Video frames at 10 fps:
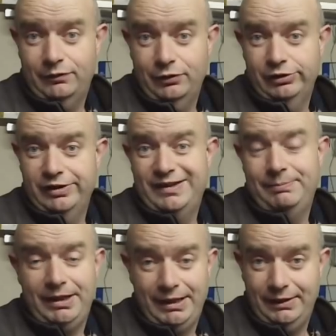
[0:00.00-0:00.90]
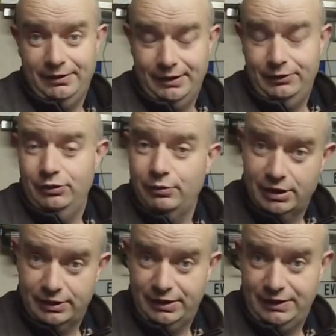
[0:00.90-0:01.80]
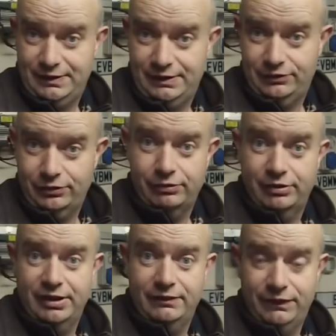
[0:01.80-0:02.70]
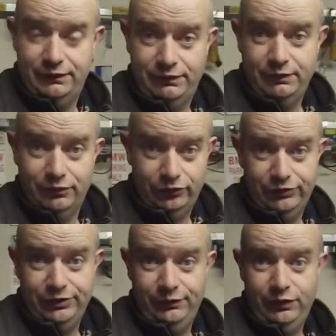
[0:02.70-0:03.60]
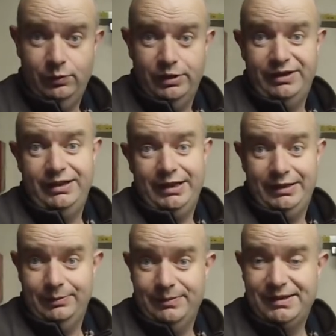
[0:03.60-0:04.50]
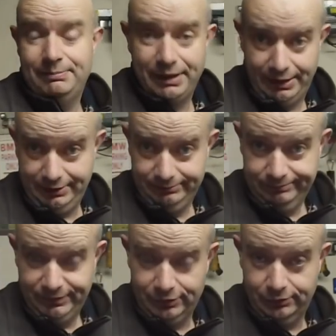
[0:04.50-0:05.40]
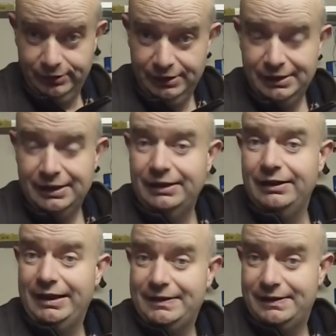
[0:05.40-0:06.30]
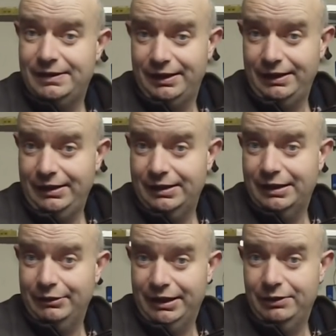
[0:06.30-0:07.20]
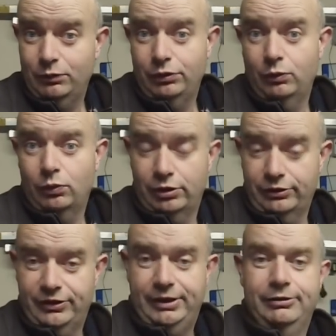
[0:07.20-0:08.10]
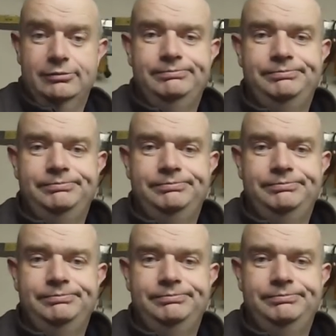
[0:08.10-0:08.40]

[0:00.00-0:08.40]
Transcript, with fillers: full speed. They do not need 650 volts if you want to get them spinning. So let's see how that one works out.